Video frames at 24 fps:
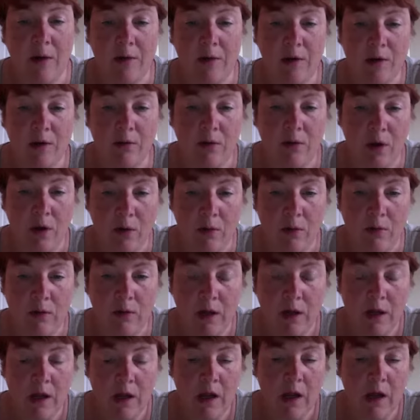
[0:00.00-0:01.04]
you know?
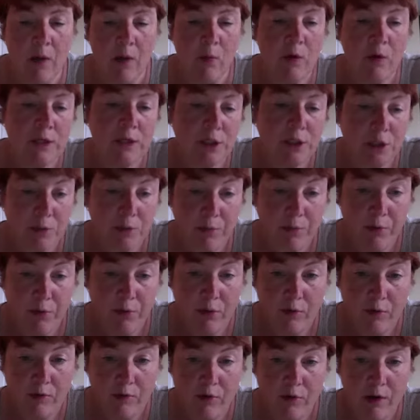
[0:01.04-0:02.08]
What's your
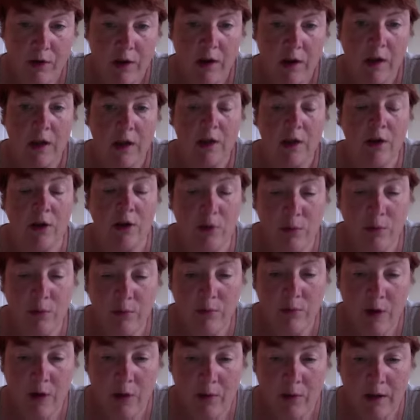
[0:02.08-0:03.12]
proof? You
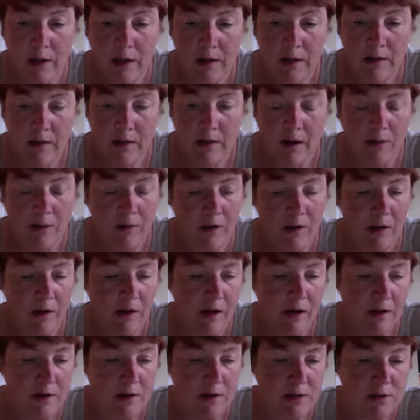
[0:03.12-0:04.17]
know it. I really
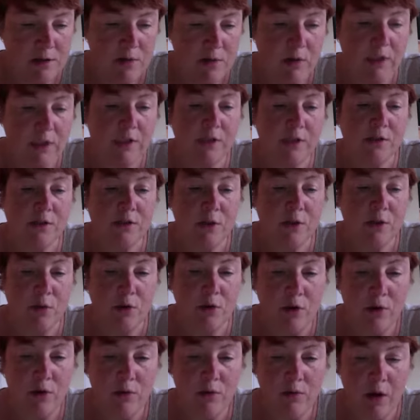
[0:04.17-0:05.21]
like this question. So
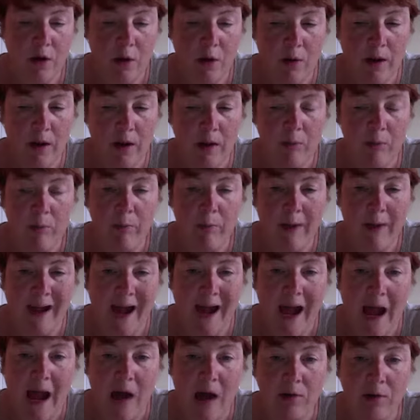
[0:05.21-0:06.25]
you know it, but
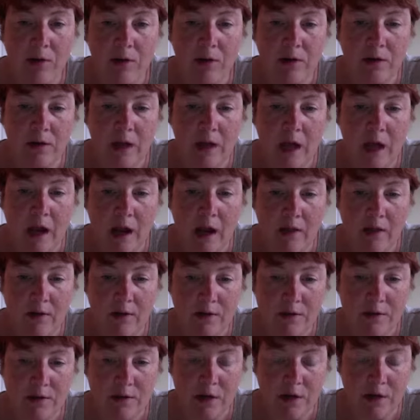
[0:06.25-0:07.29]
how can you get
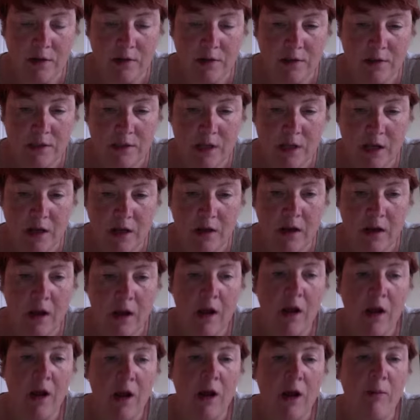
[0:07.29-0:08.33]
others to understand?
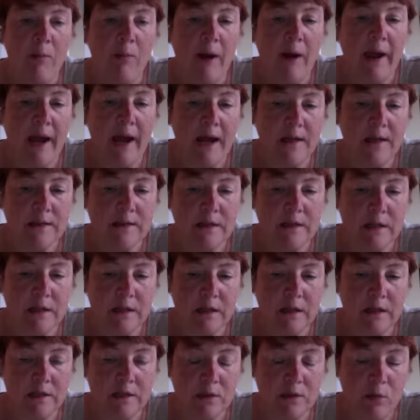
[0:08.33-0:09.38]
And by asking
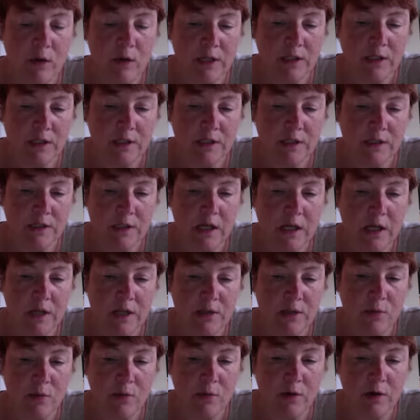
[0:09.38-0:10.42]
these questions,
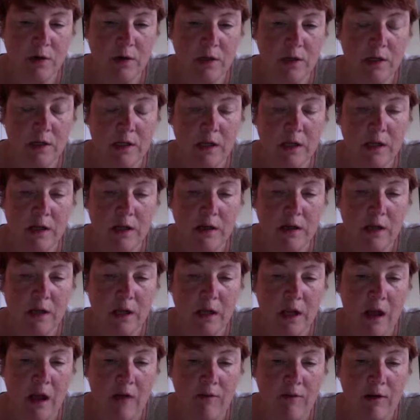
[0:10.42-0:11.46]
kids were continually
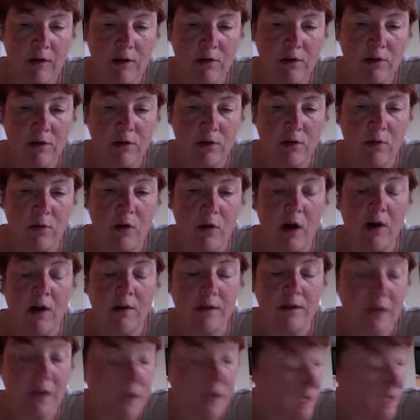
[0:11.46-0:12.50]
having to
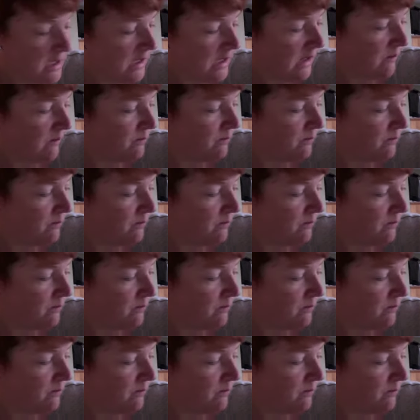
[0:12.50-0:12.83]
articulate.